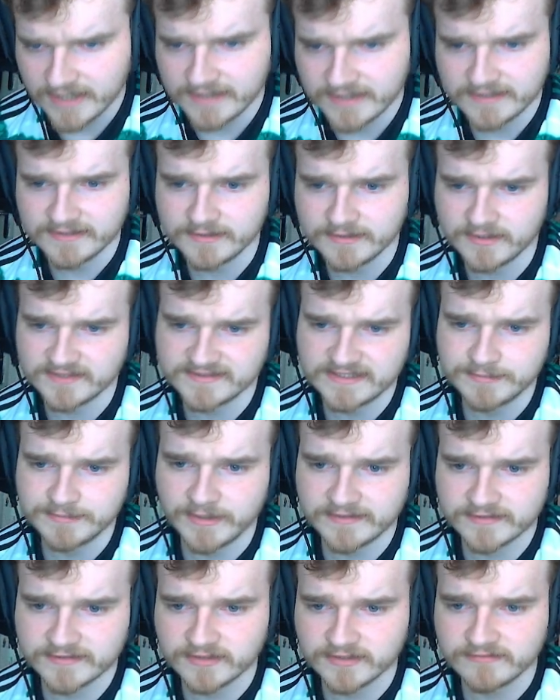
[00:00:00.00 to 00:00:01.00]
You can see
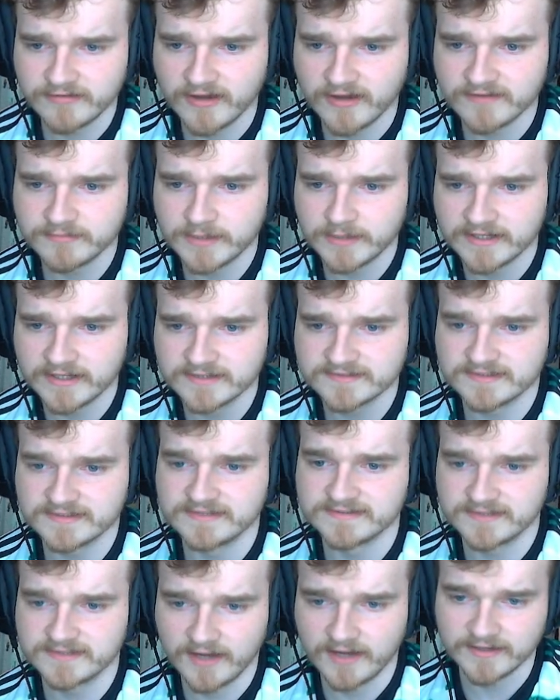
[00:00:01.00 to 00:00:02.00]
by 35 players
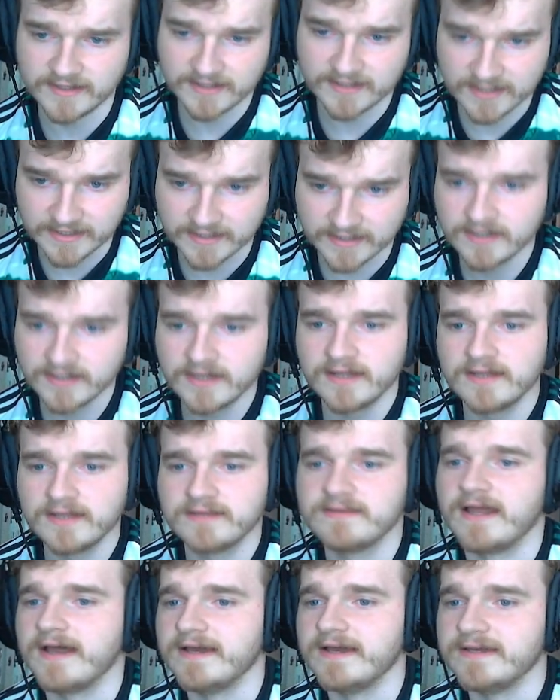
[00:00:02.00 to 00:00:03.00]
it's kind of clear
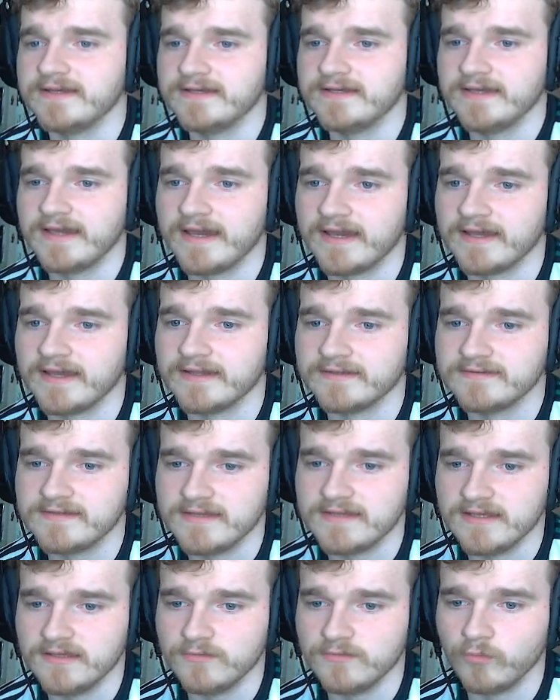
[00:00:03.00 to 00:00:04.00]
that the
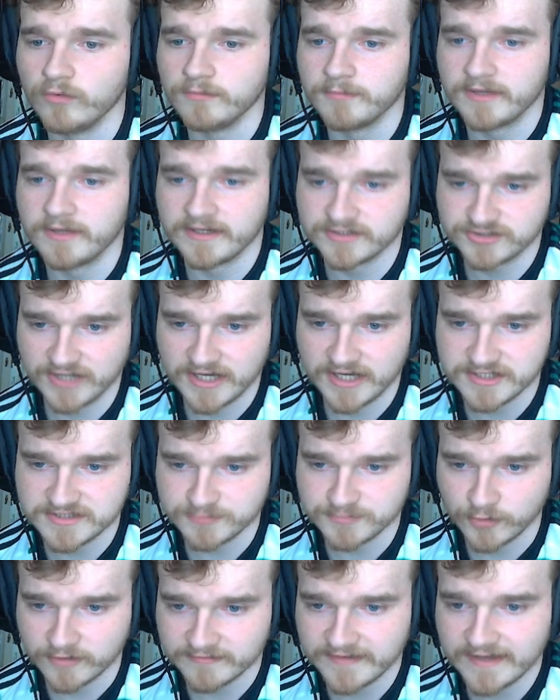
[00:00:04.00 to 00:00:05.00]
1-player strategy is
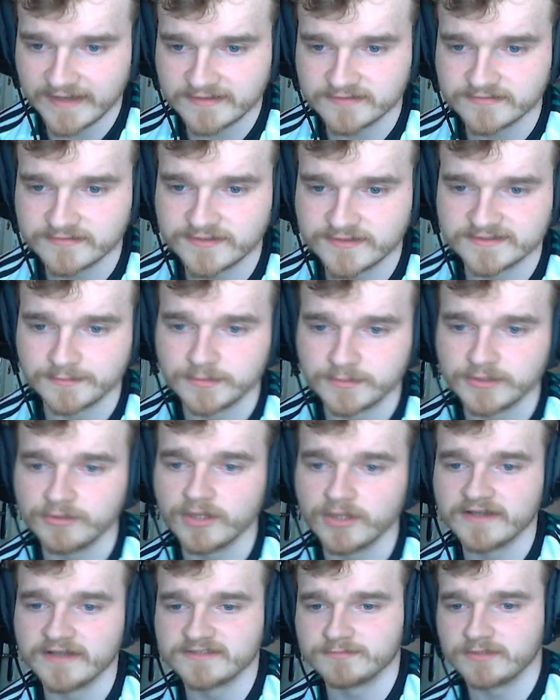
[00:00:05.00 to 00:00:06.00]
more effective because the blue
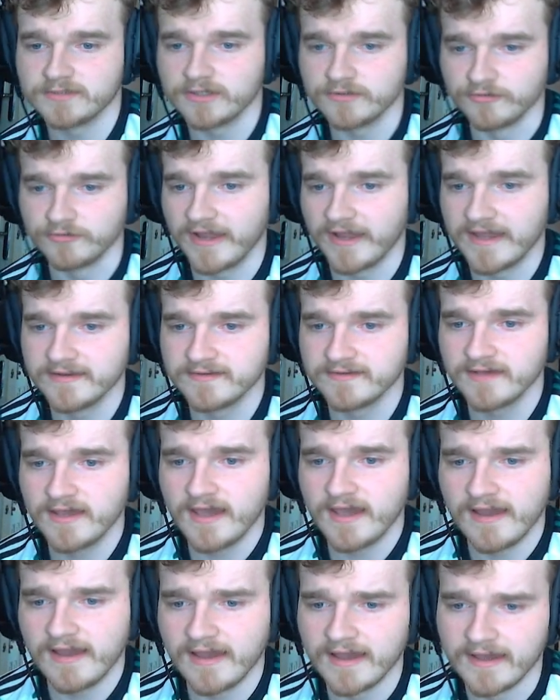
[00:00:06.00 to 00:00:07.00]
line's below the red.
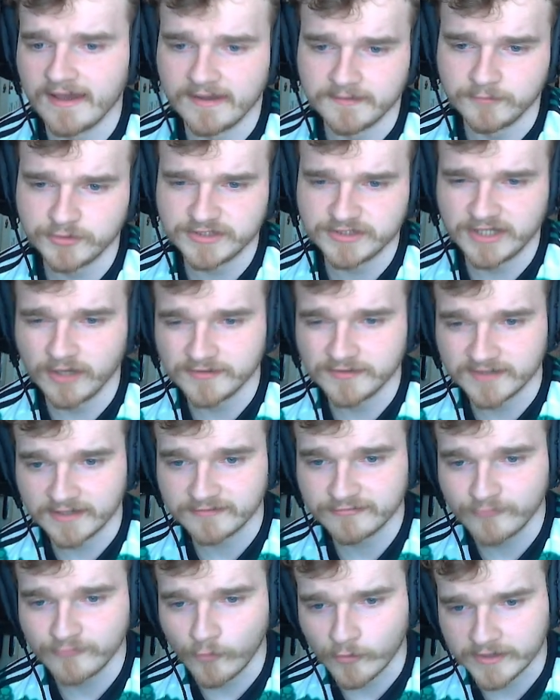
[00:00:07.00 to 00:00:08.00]
When you go to like
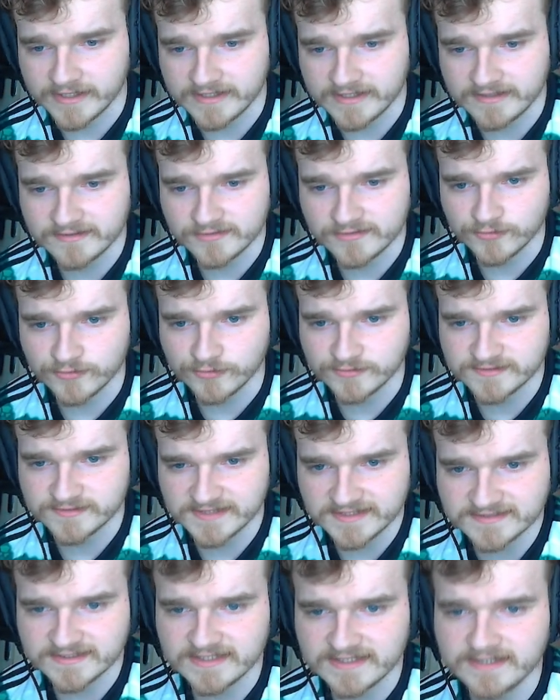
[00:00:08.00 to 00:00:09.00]
40 to
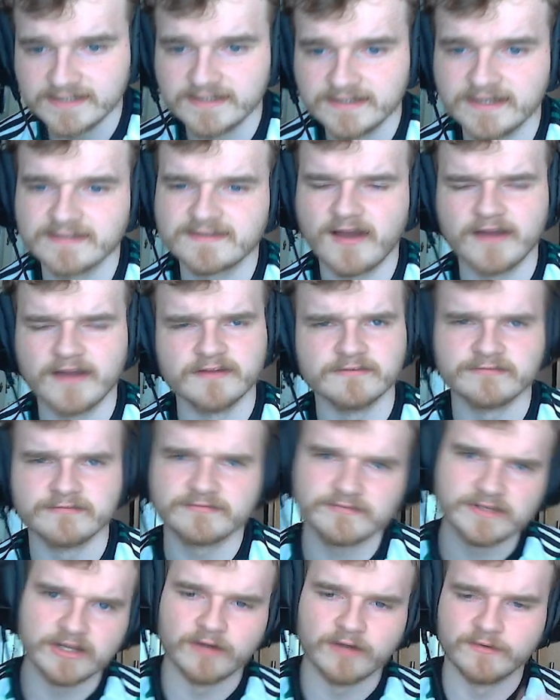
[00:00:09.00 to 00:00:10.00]
60, it's kind of,
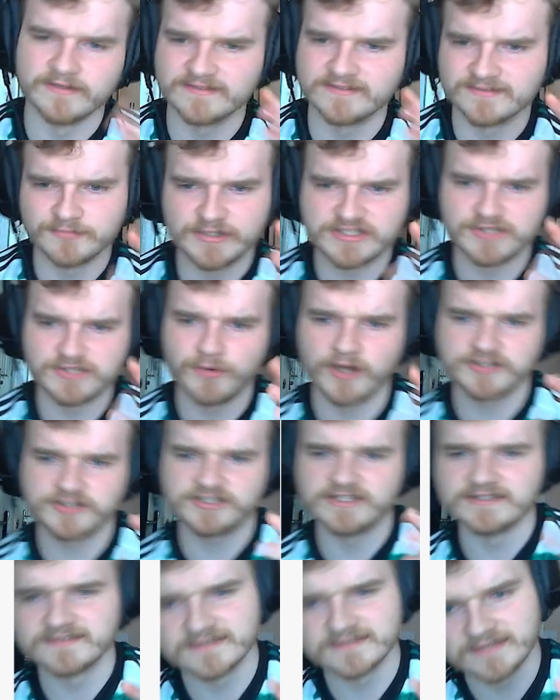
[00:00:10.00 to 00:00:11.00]
it's
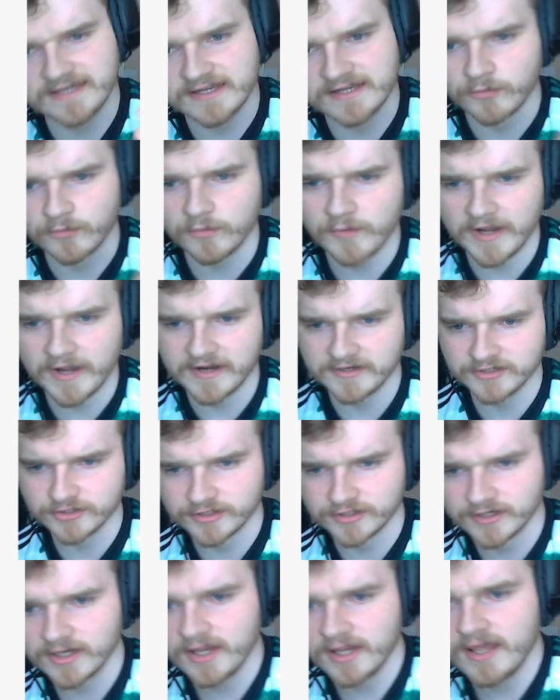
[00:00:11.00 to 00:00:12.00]
wishy-washy, it's either one way or the
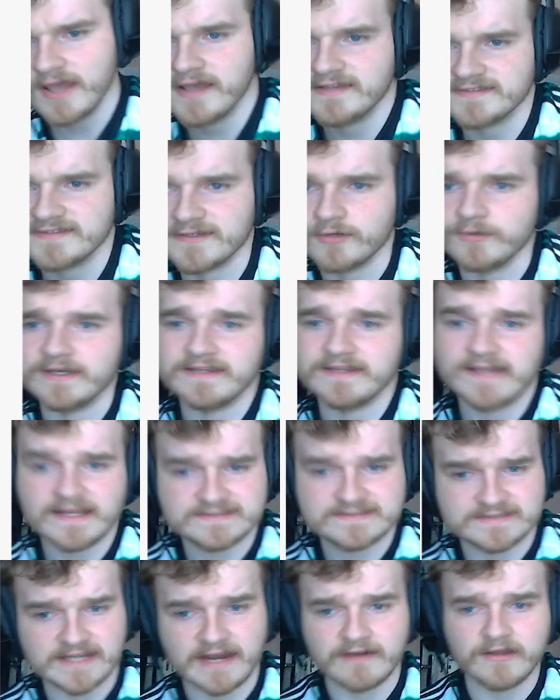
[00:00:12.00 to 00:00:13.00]
other. So in that
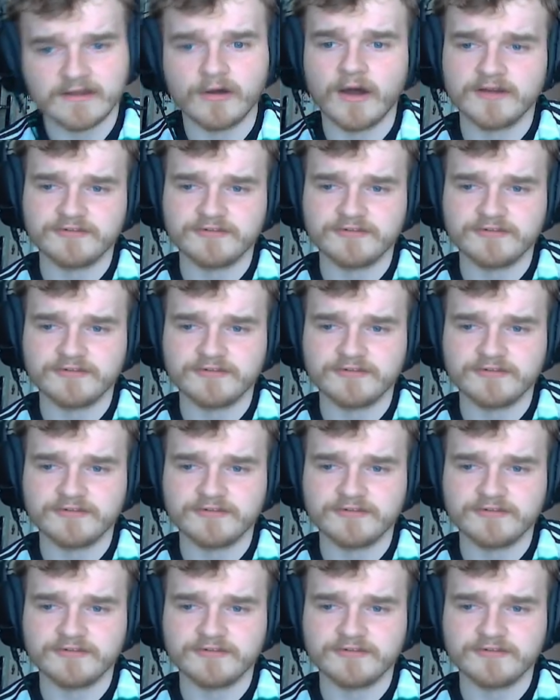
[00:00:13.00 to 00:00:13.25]
scenario, I'd